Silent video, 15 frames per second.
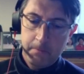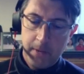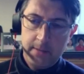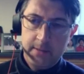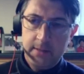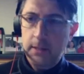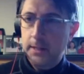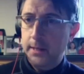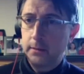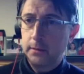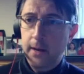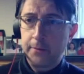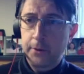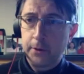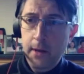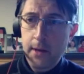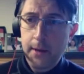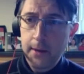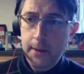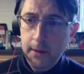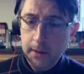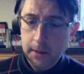Basically, it levered
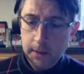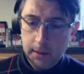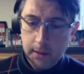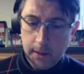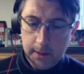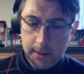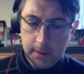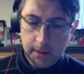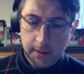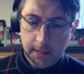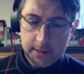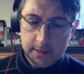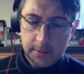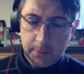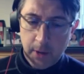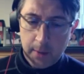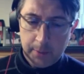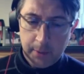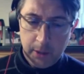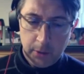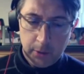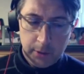against the
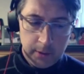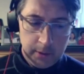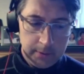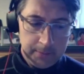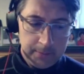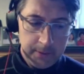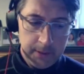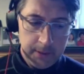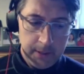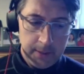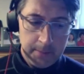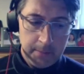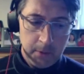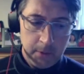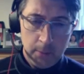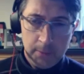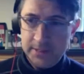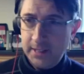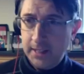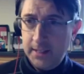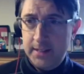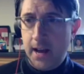property owner,
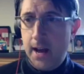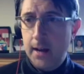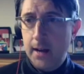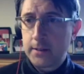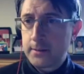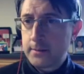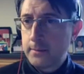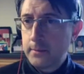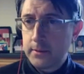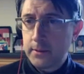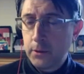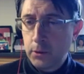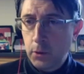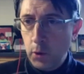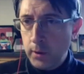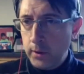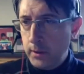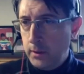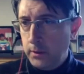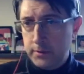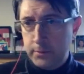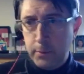almost like a tax. So
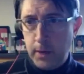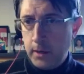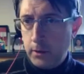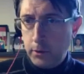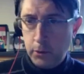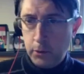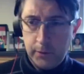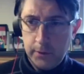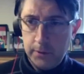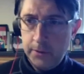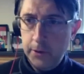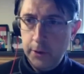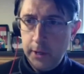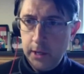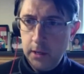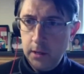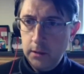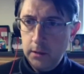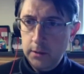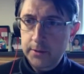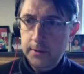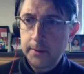spread out over 30
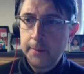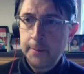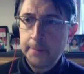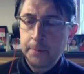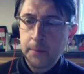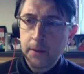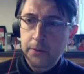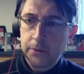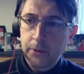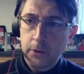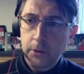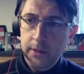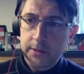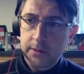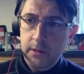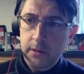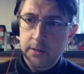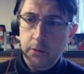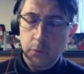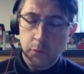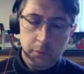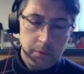years. So
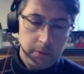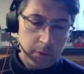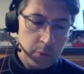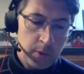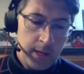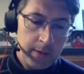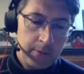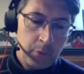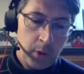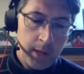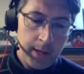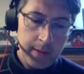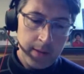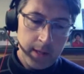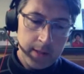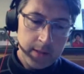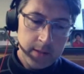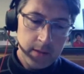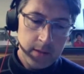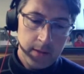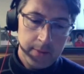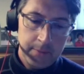it's a creative way that
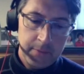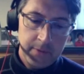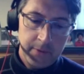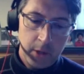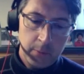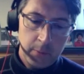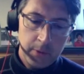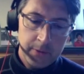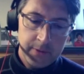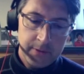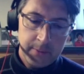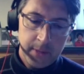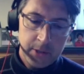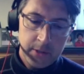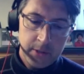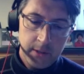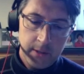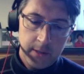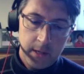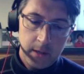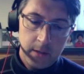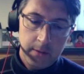developers, especially
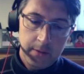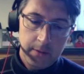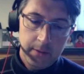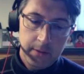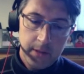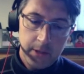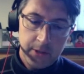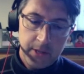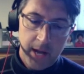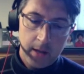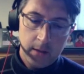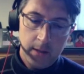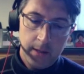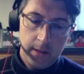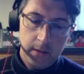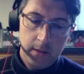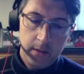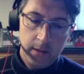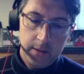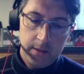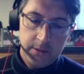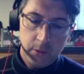that are tackling
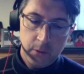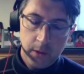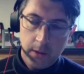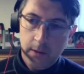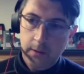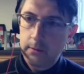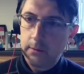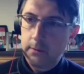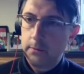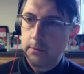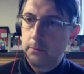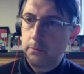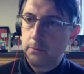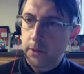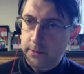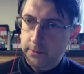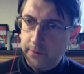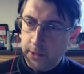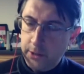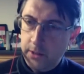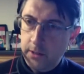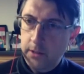historic
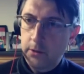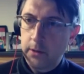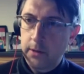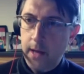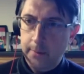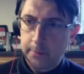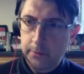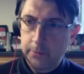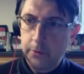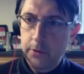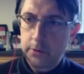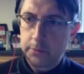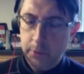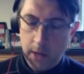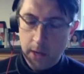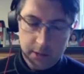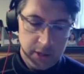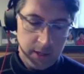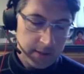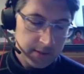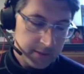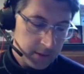preservation or adaptive reuse
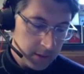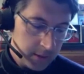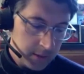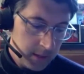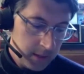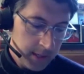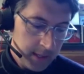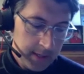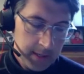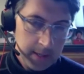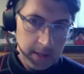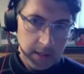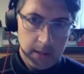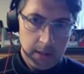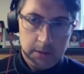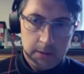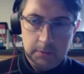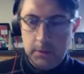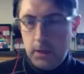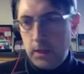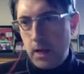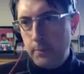projects, can
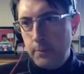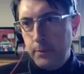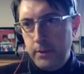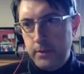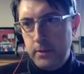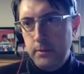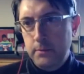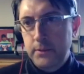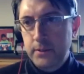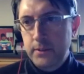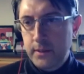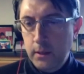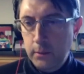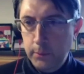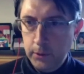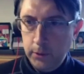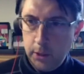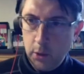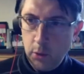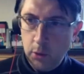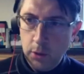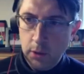accomplish a
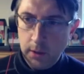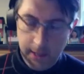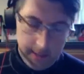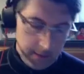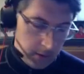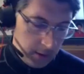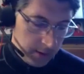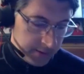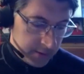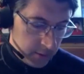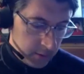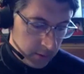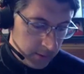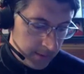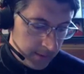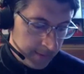sustainability goal and also